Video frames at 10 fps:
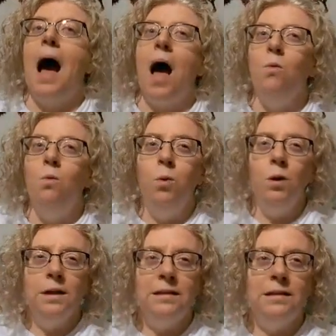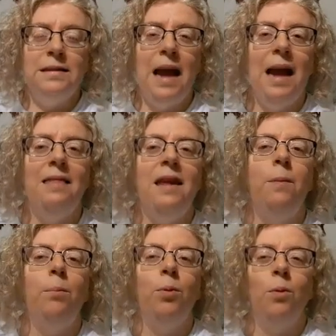I would say that
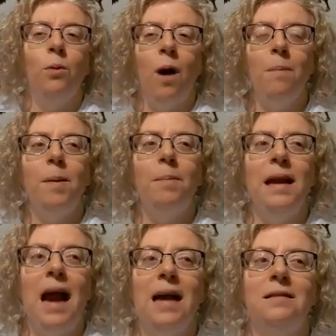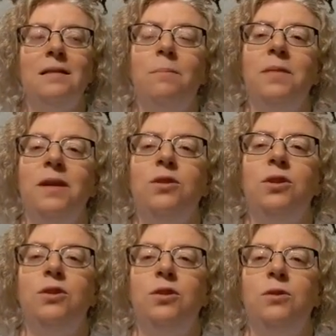it probably has something
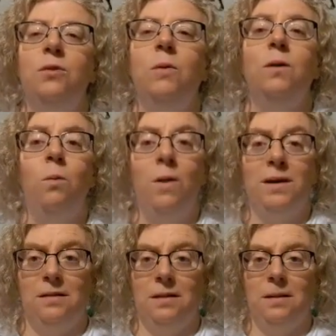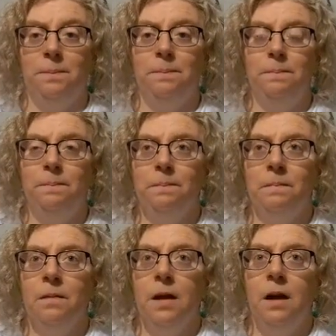to do with wisdom.
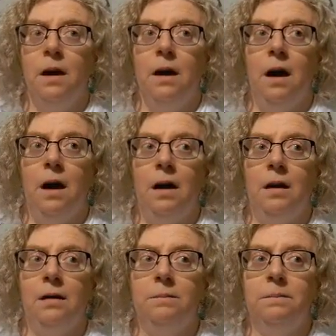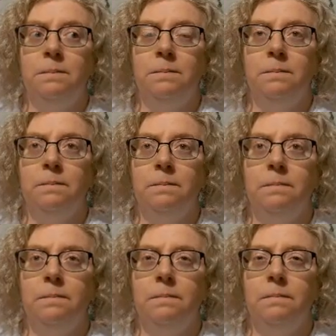Um,
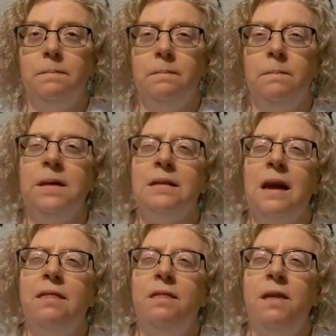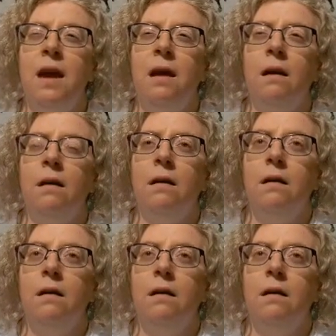because I think,